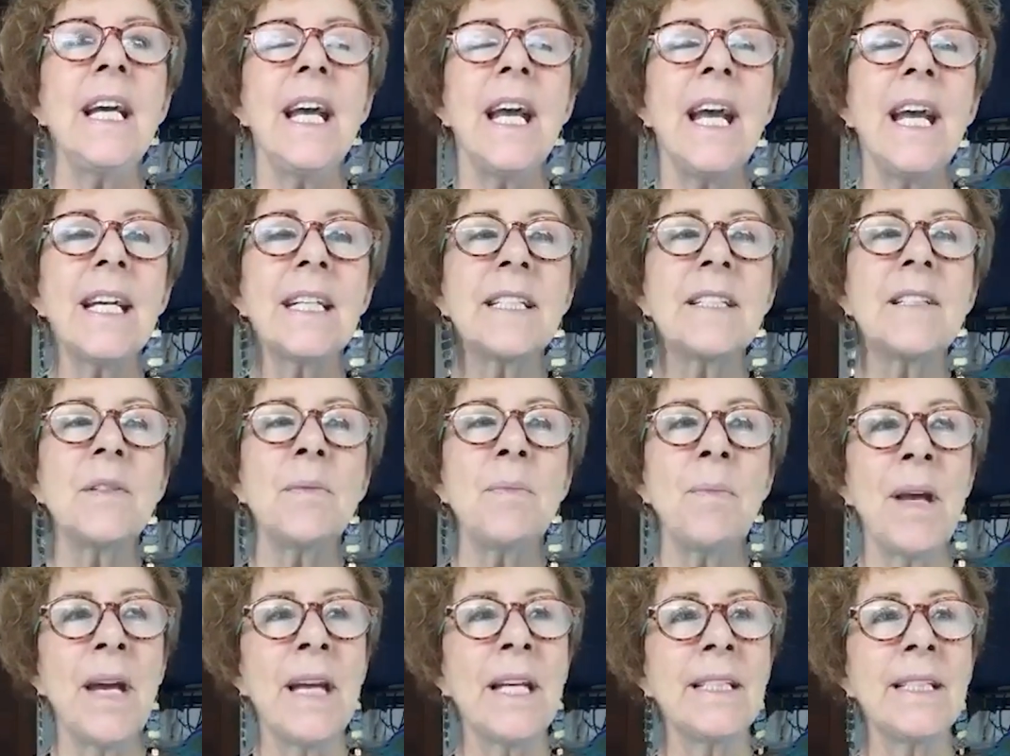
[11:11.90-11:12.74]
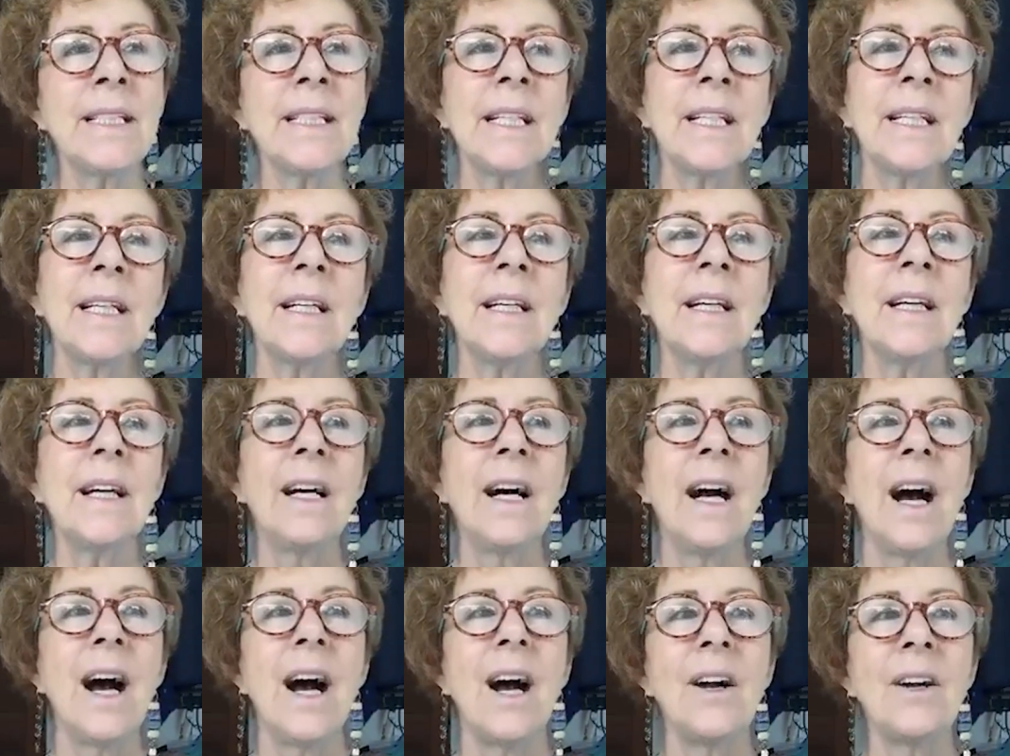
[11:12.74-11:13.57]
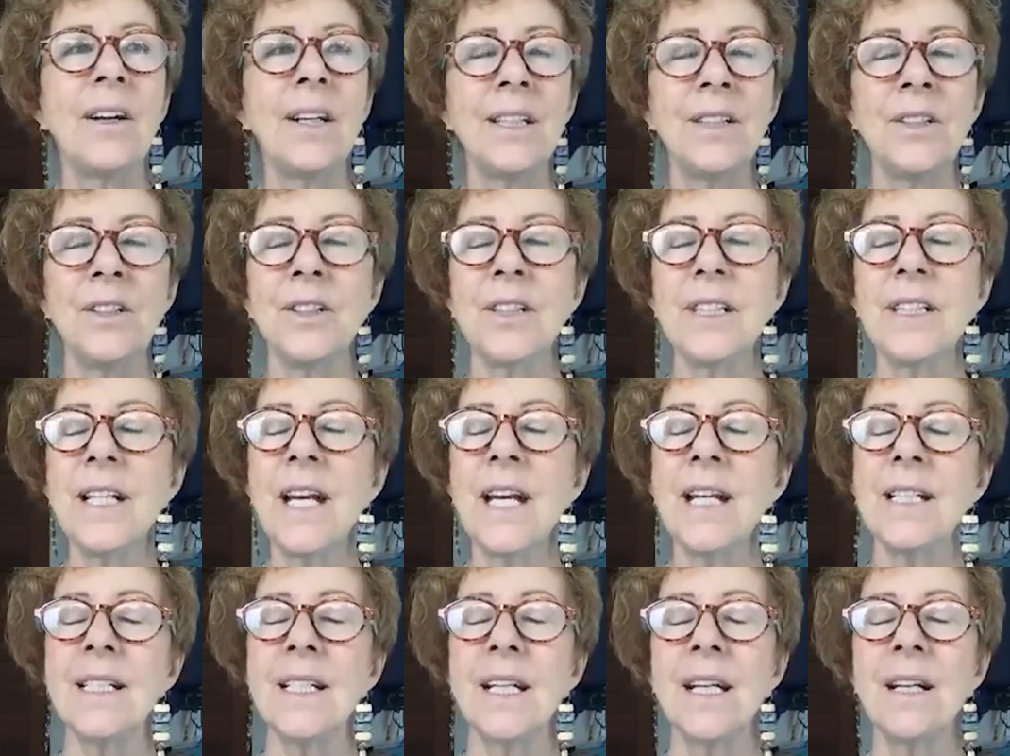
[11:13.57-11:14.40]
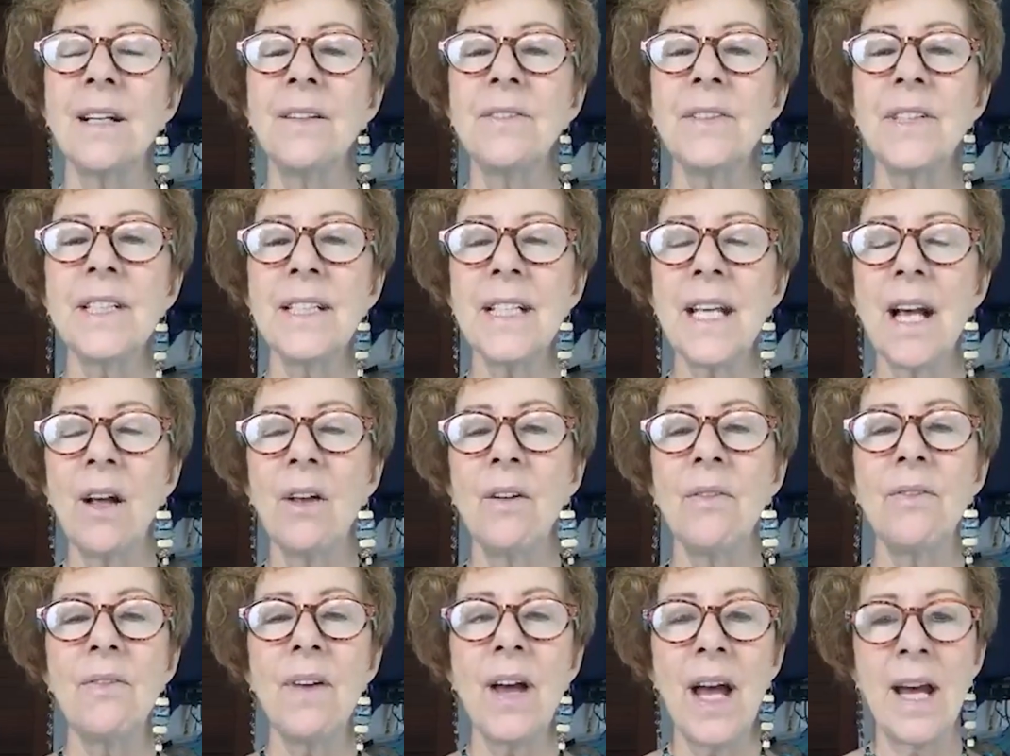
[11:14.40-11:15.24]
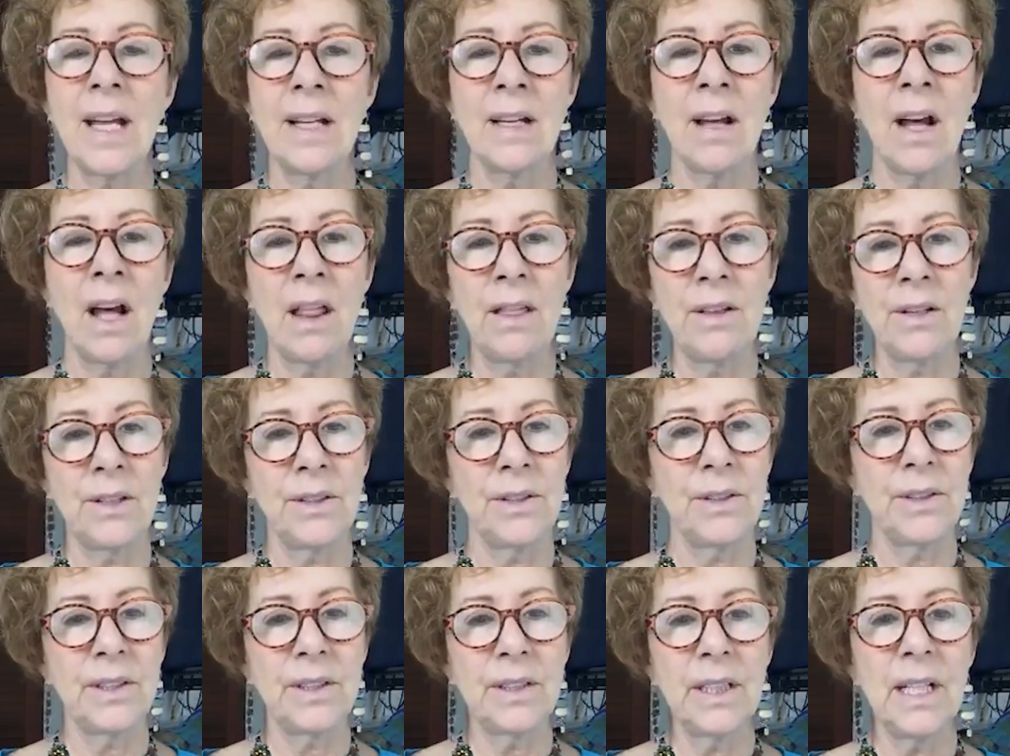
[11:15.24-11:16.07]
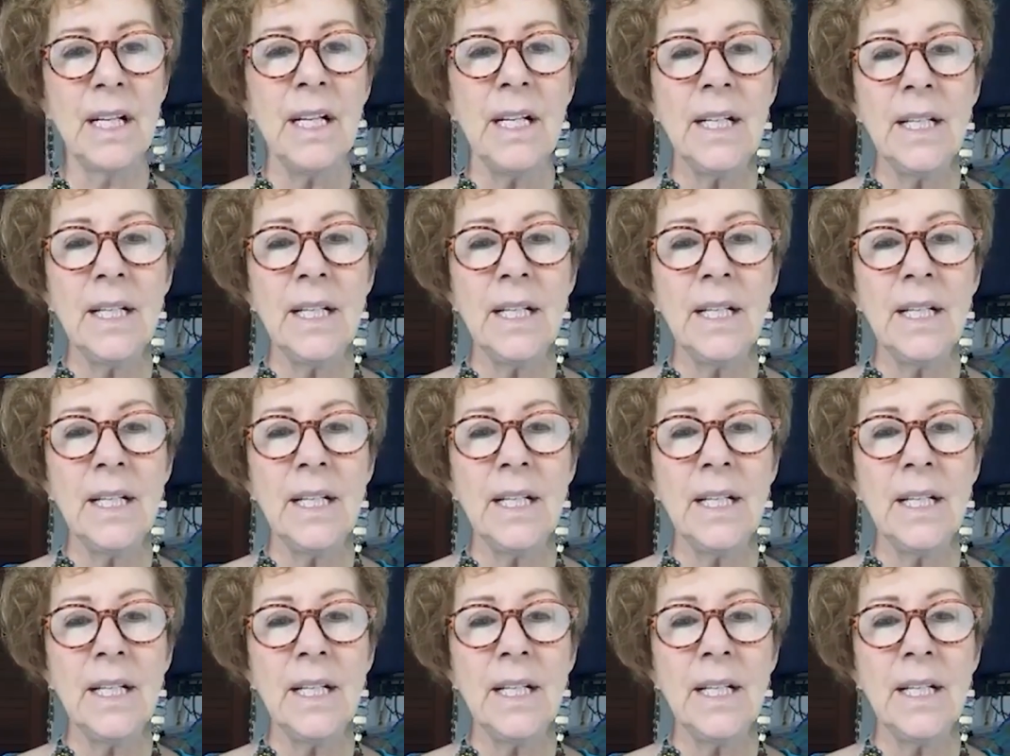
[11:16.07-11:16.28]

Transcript: Expanding our understanding of self and others.